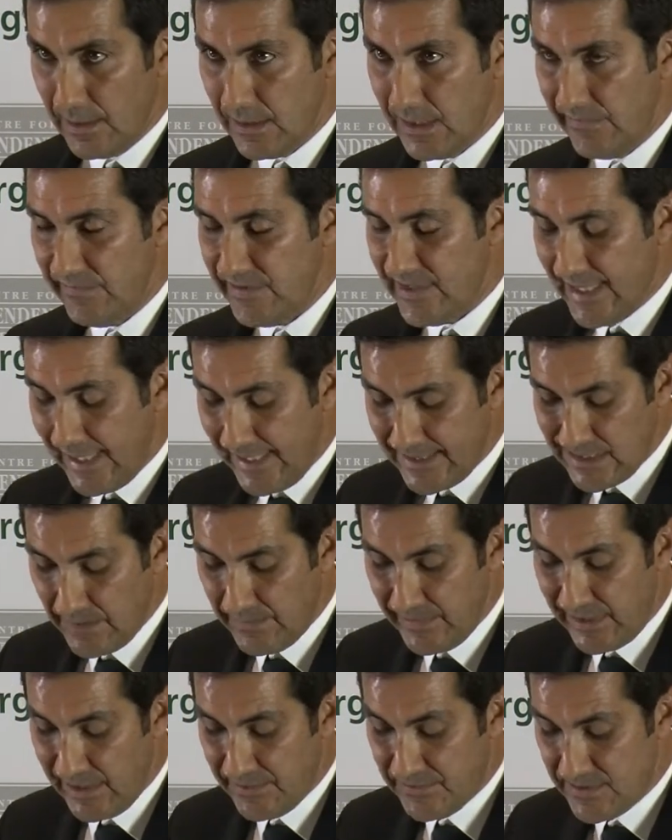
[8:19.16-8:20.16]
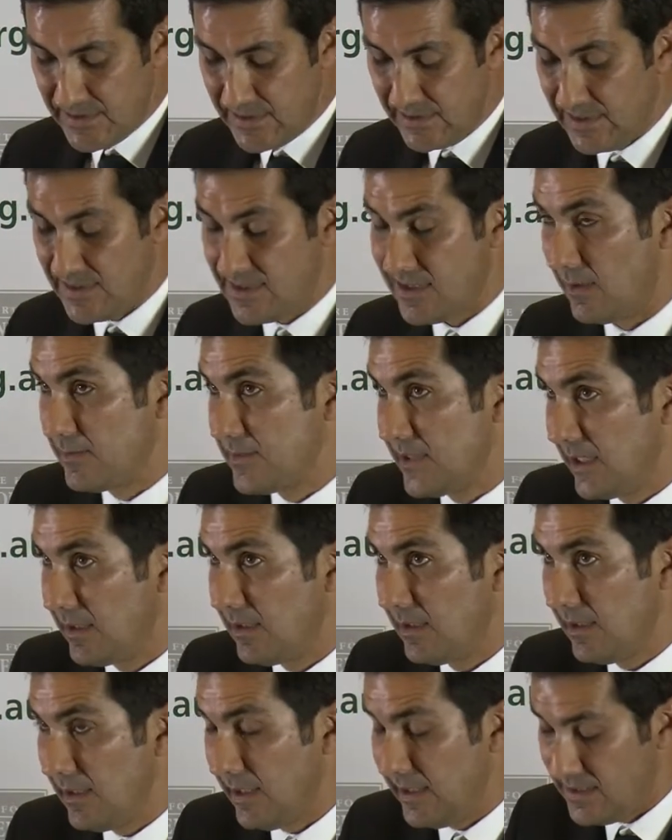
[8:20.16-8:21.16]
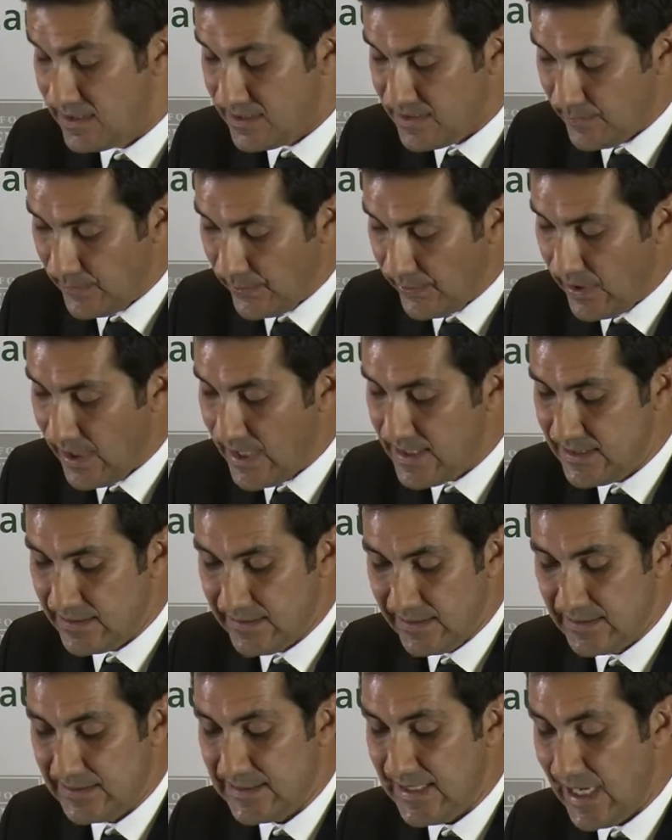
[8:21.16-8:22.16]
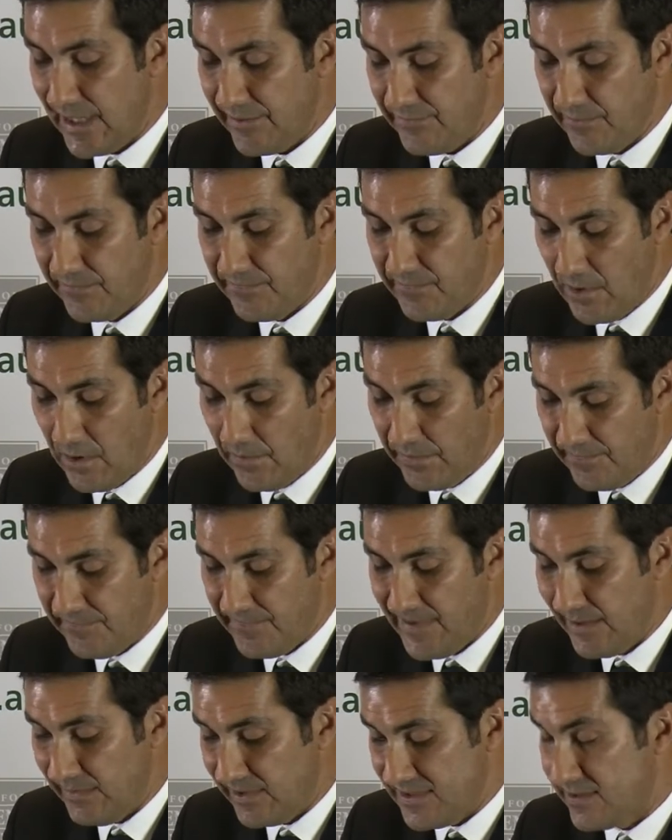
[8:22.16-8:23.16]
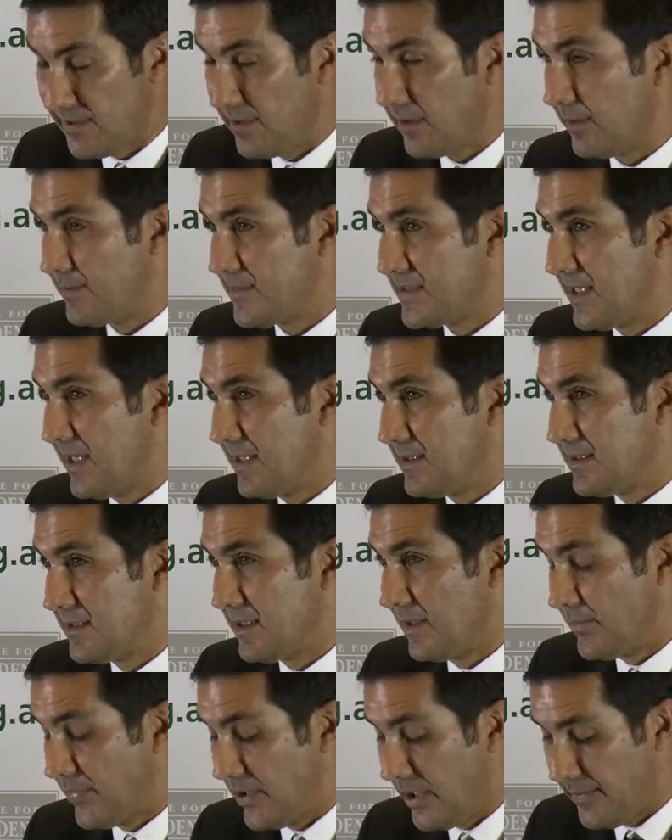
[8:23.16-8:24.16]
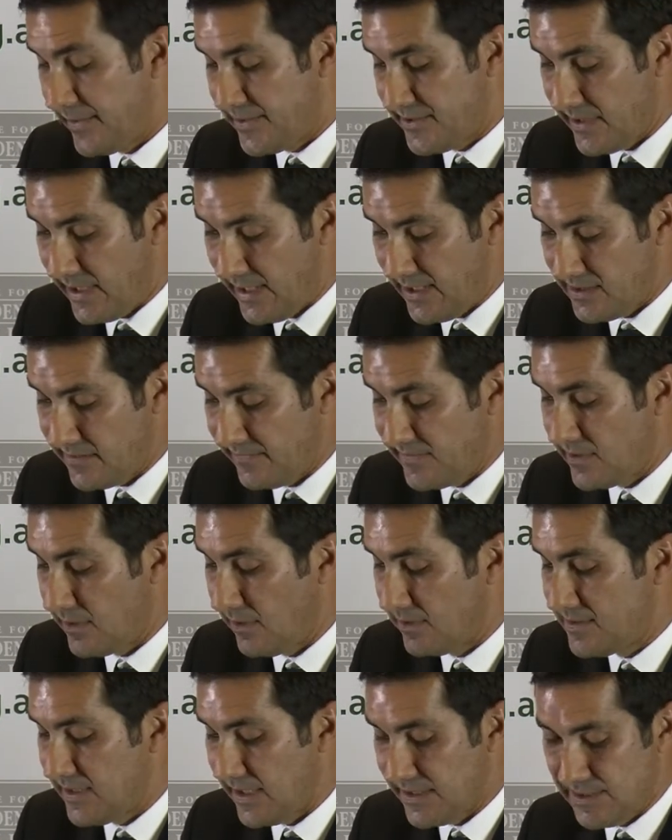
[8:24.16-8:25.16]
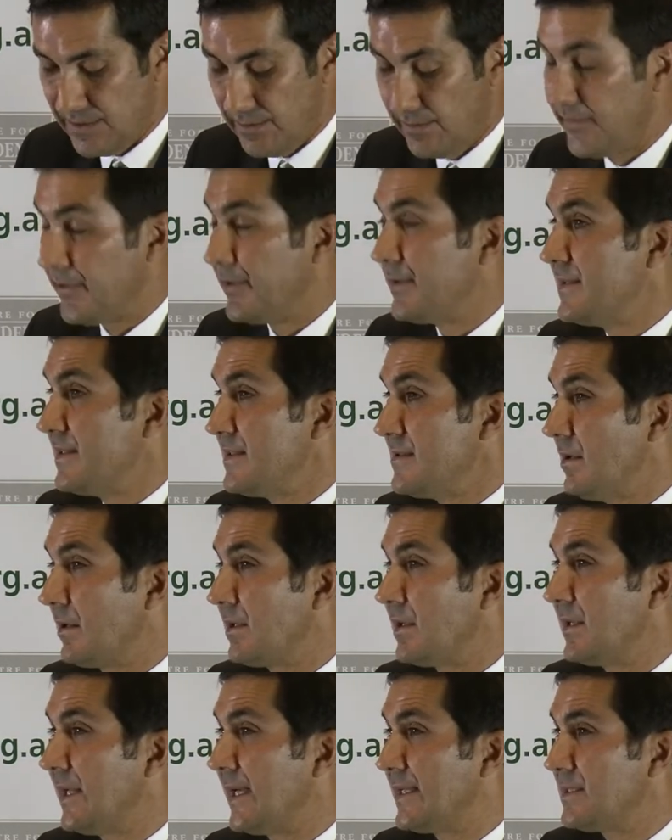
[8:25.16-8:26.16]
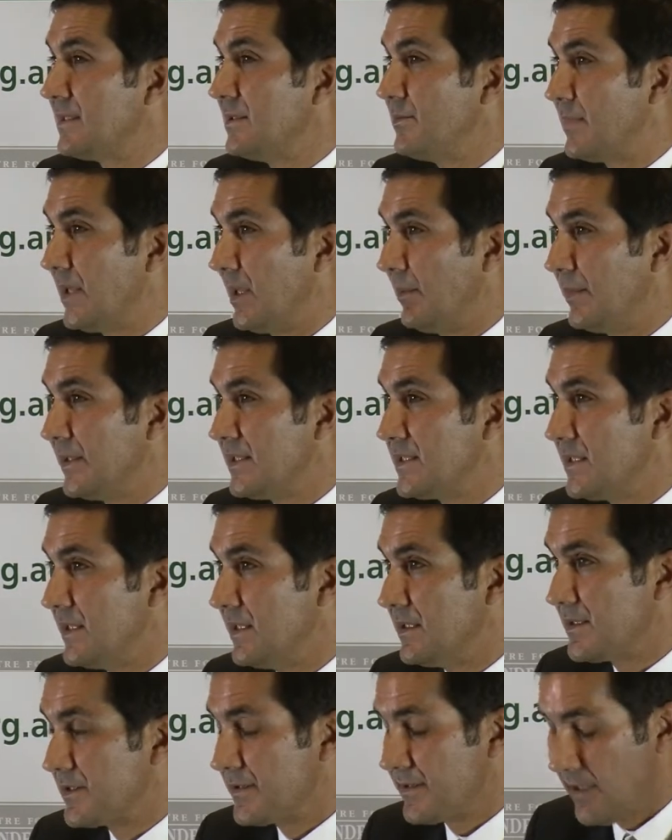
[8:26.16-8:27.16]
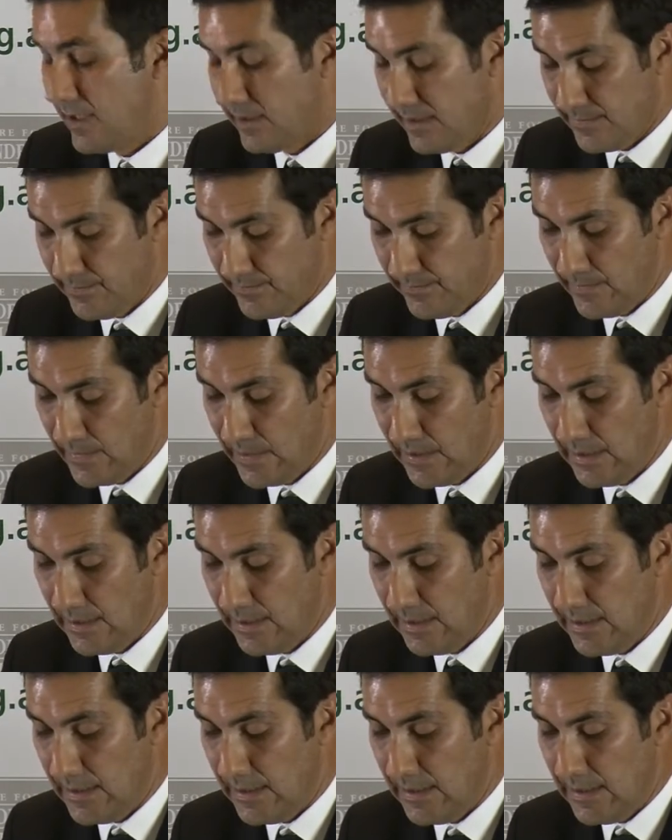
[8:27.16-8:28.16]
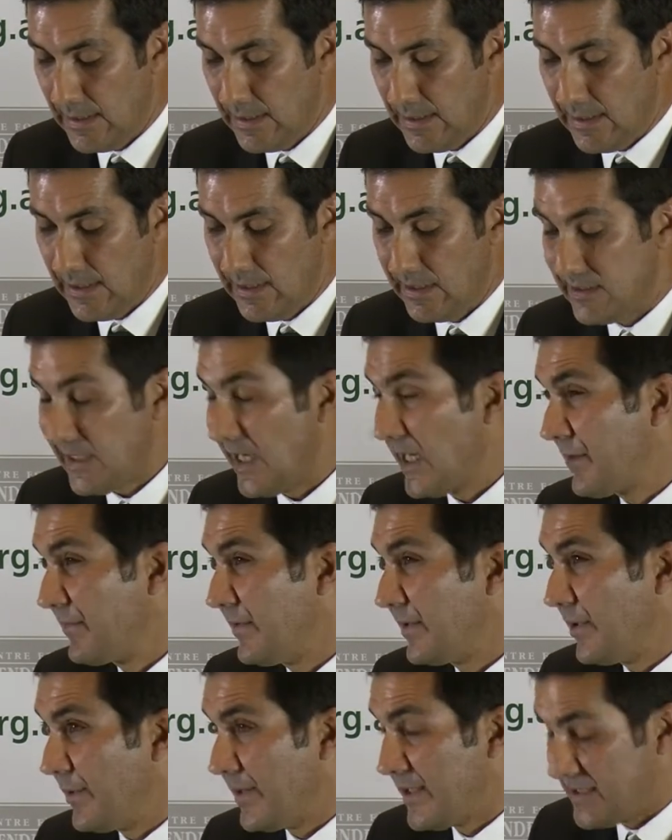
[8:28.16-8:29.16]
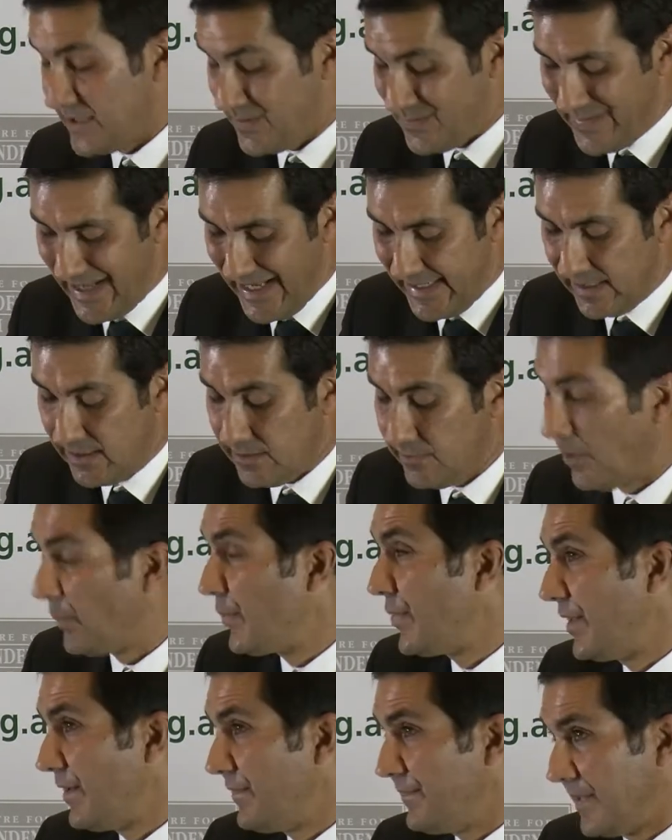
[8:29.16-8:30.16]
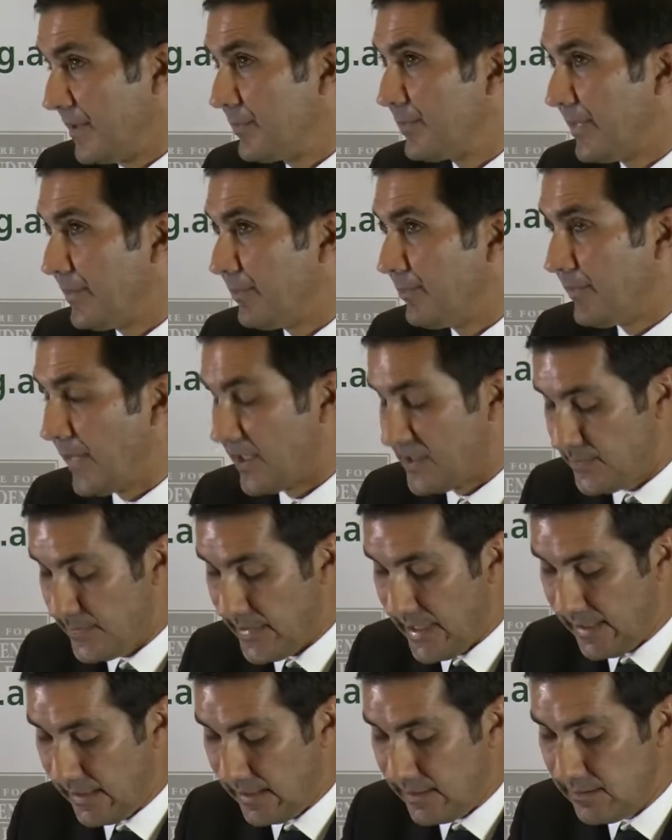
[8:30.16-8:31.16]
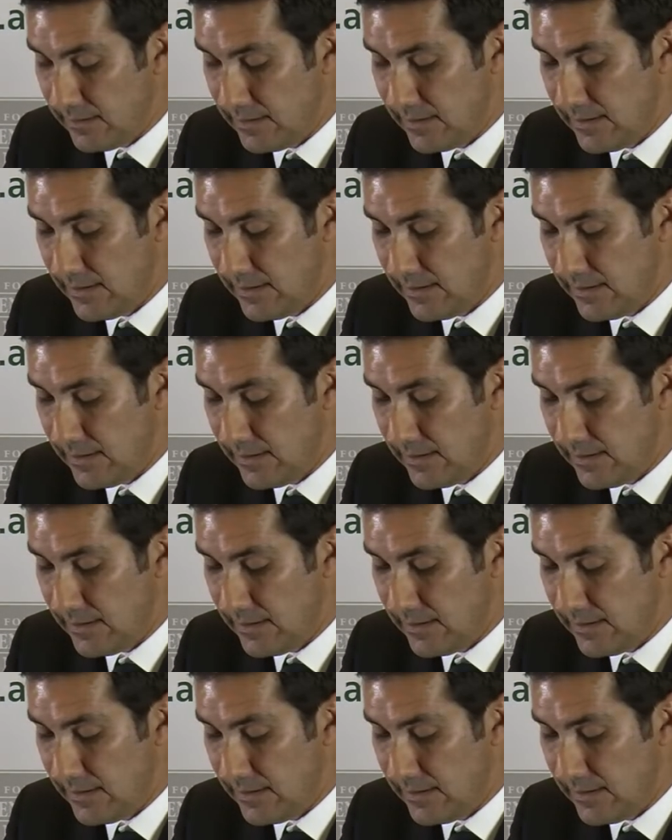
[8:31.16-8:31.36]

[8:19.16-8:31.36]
Given the academic interest in this subject, it is surprising that data on the family circumstances and perpetrators of child sexual abuse is not collected and published in Australia. The data in the US is better, not perfect, but much better.